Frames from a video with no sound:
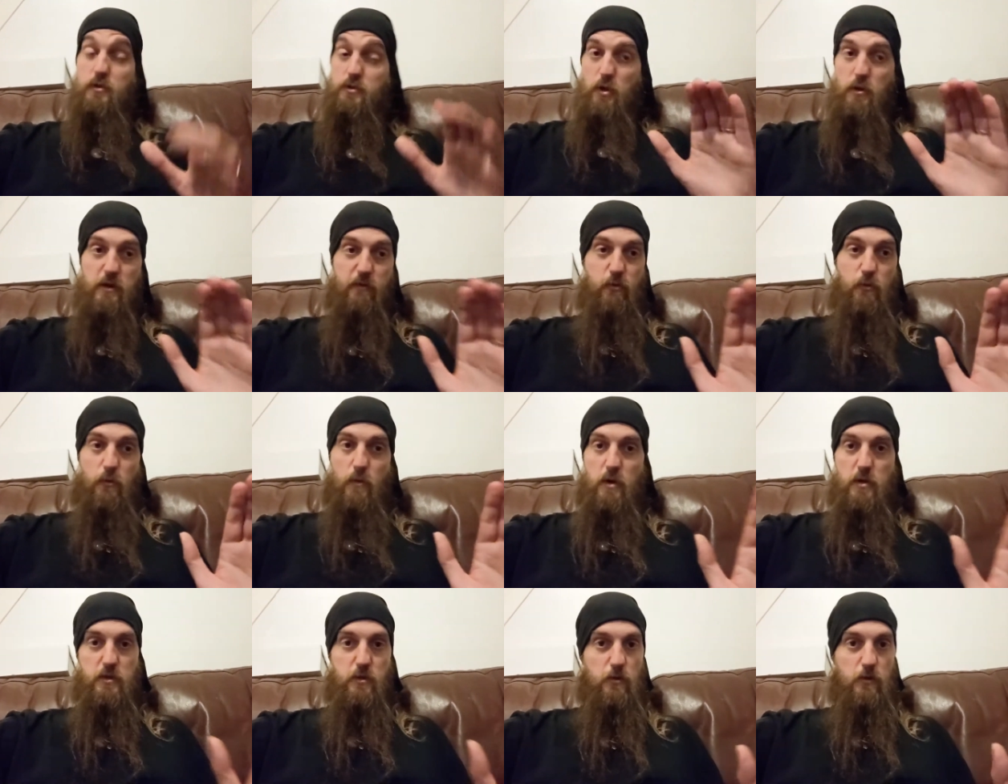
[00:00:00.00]
I don't even
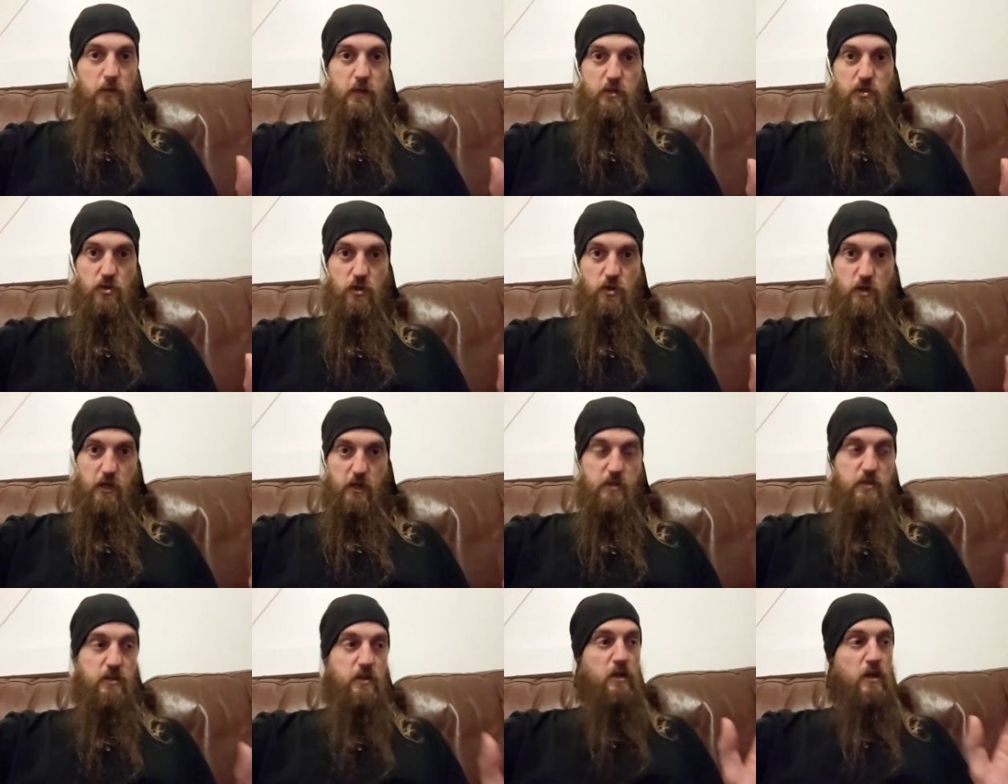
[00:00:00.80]
mind doing
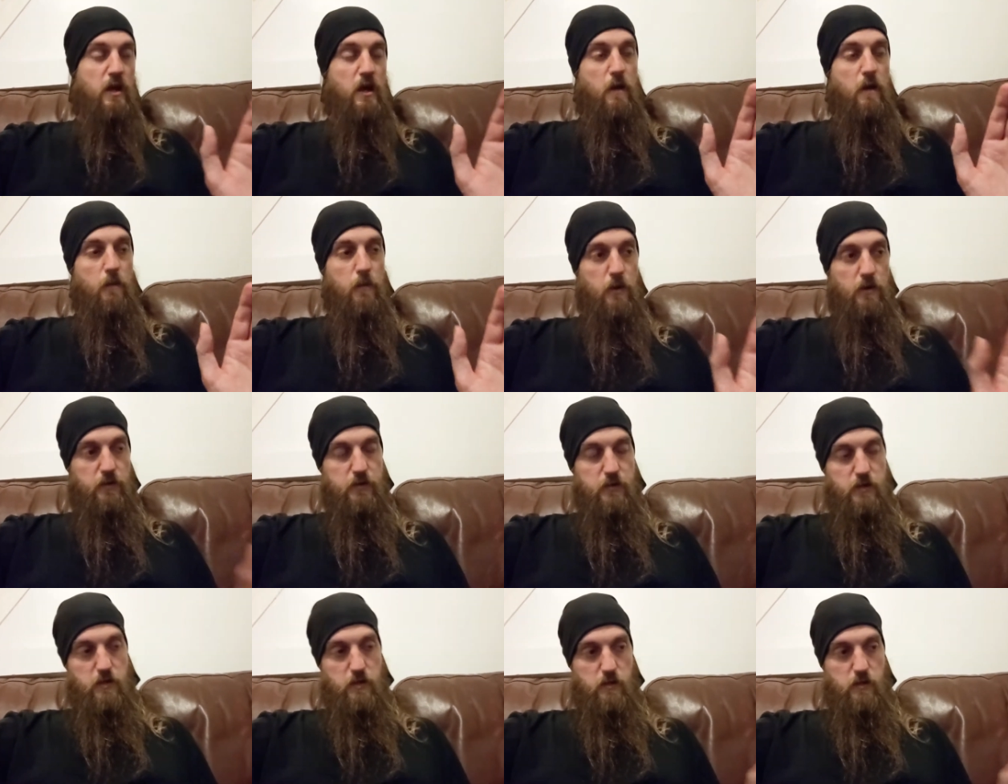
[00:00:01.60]
electronics.
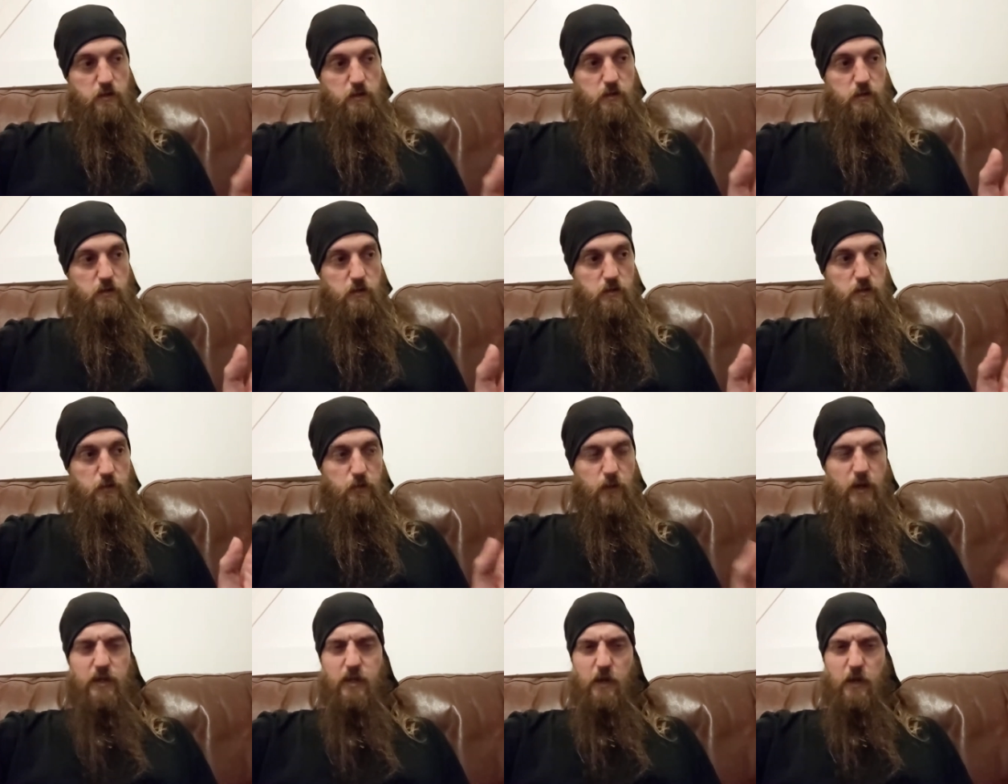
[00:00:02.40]
But the the the
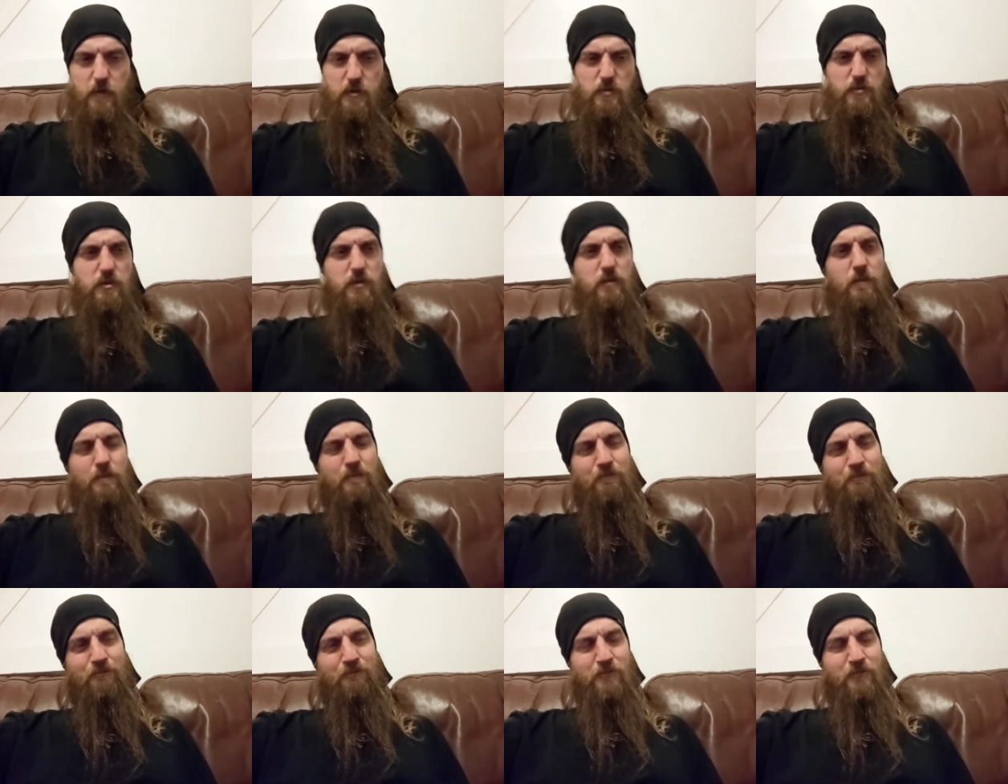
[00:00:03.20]
pickups, I was like,
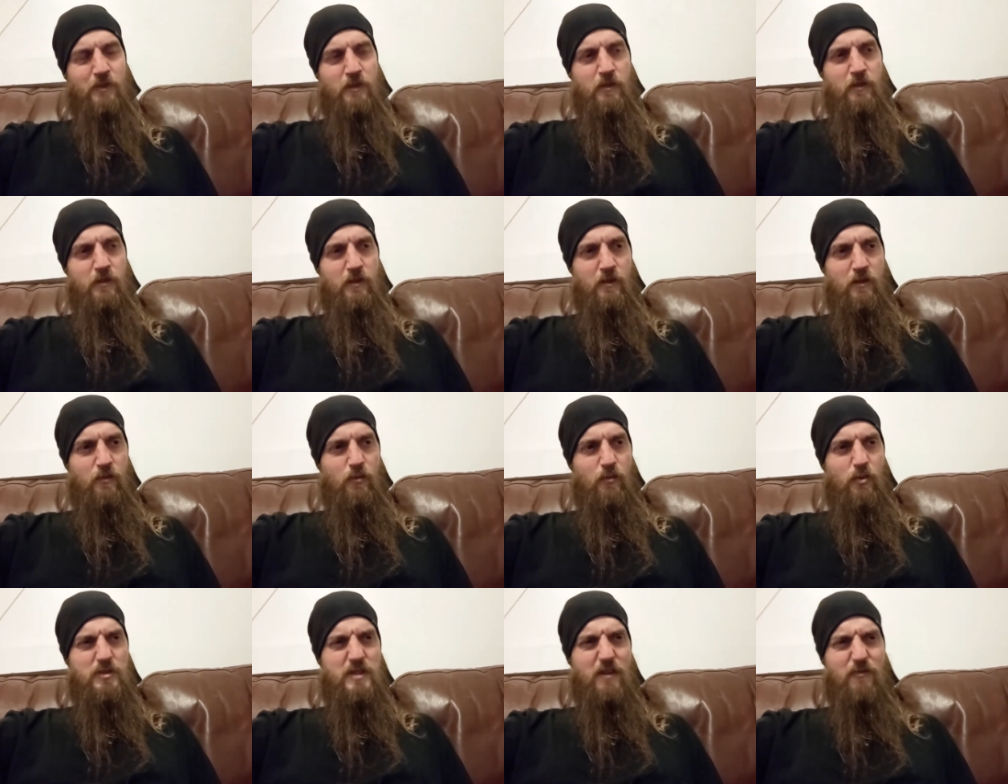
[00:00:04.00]

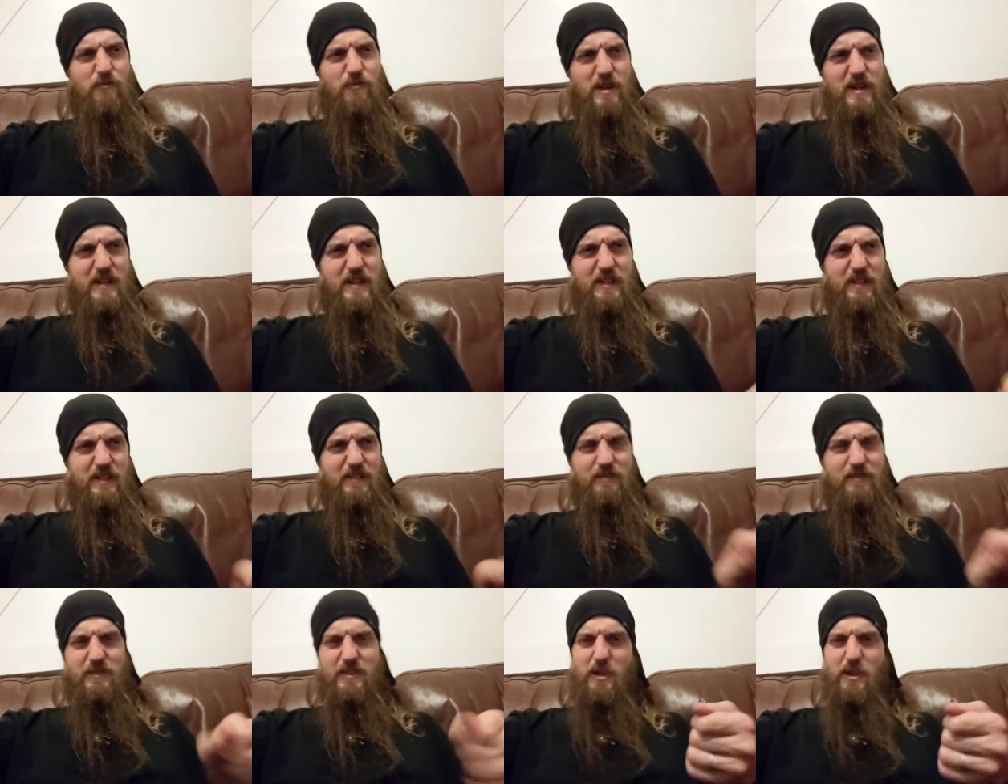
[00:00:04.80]
what's that really gonna,